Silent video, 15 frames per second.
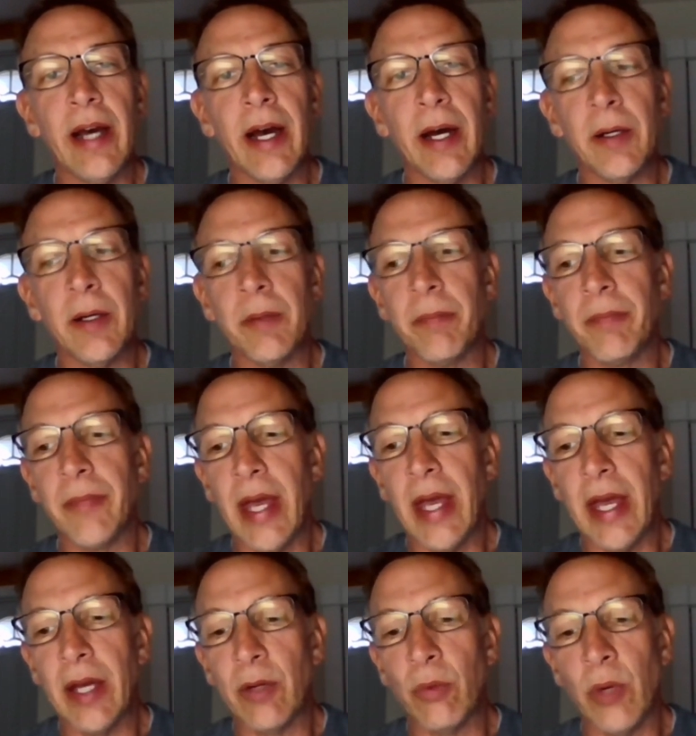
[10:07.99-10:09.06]
Um,
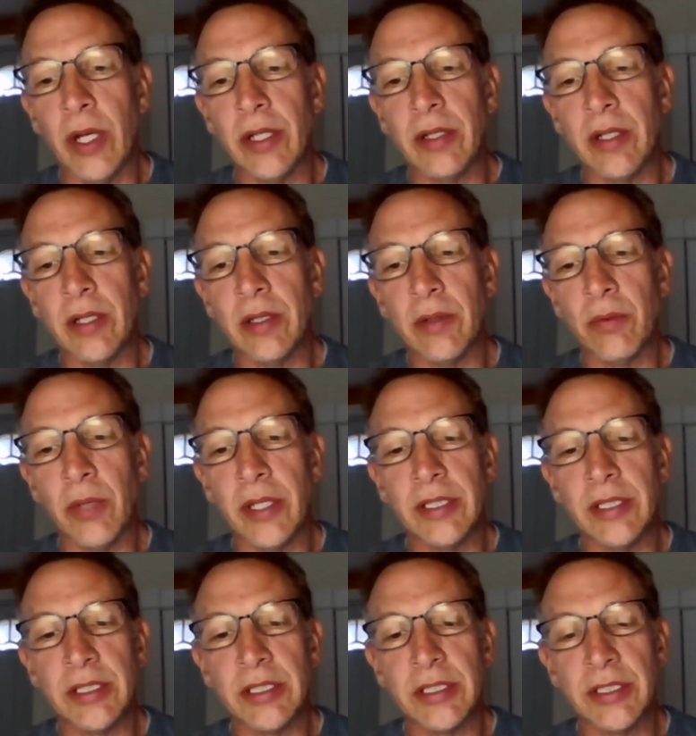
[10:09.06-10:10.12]
and when the when
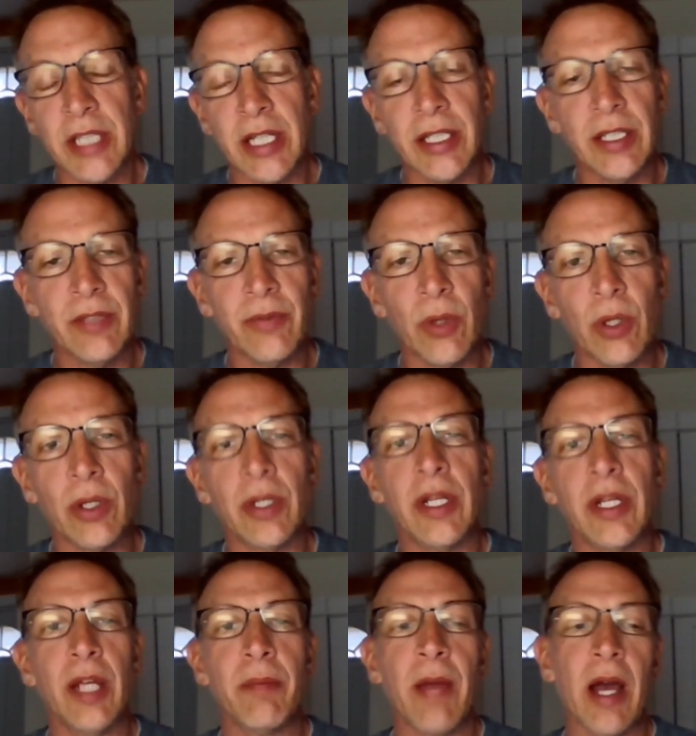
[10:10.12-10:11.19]
this executive order
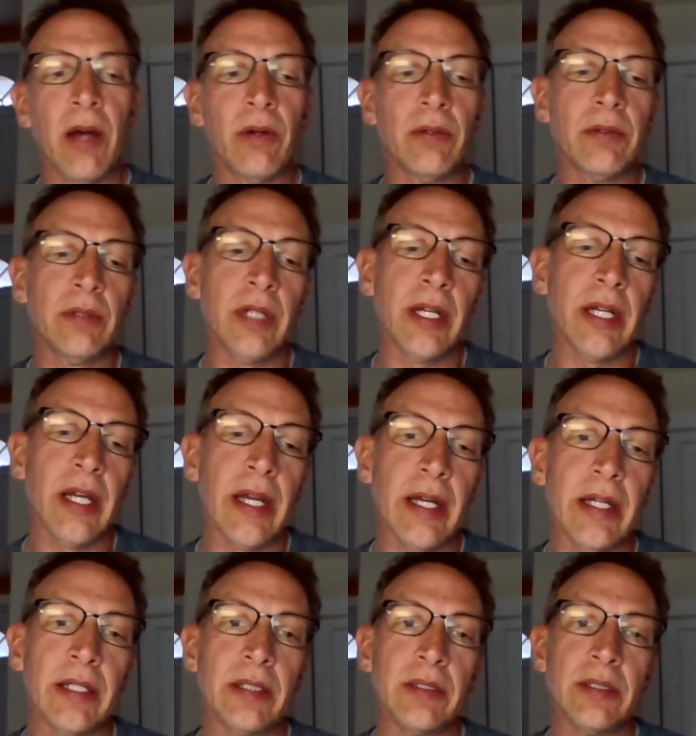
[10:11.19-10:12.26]
came out
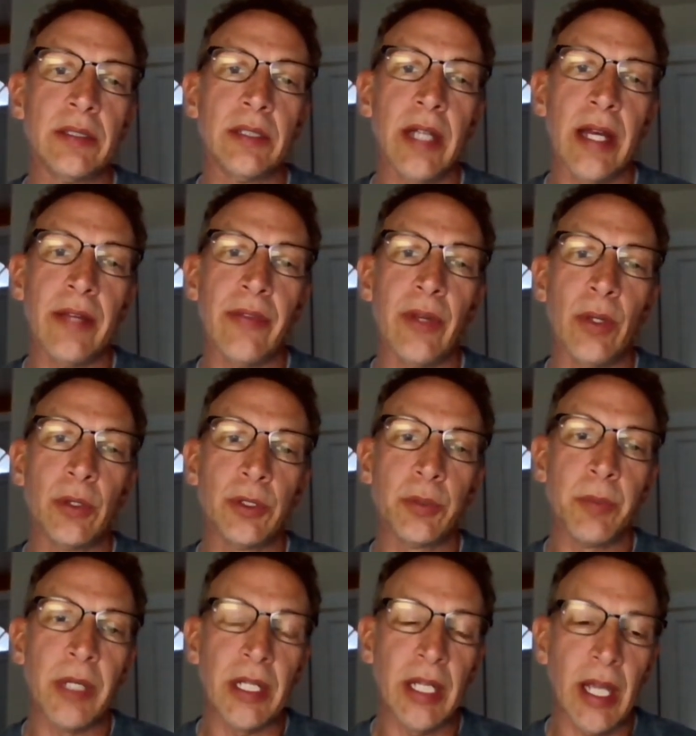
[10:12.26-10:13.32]
and and those
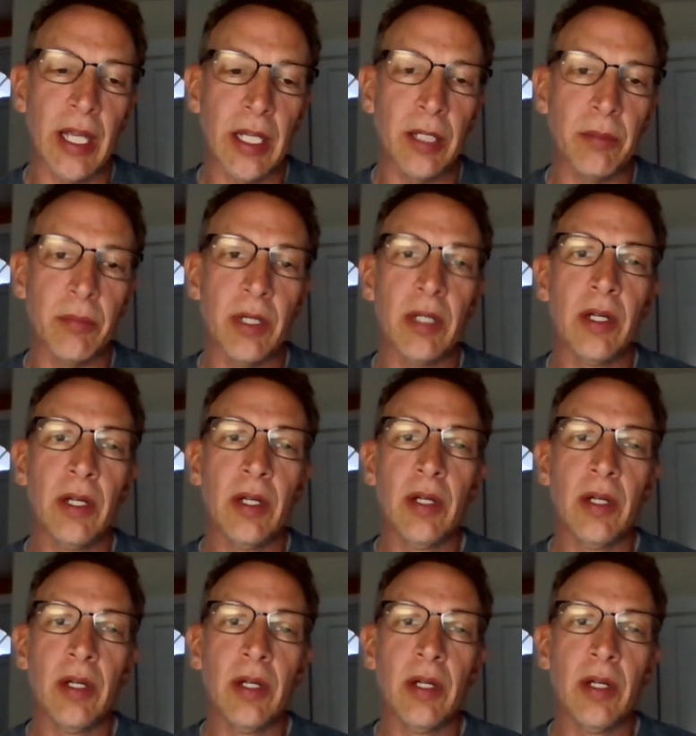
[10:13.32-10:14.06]
became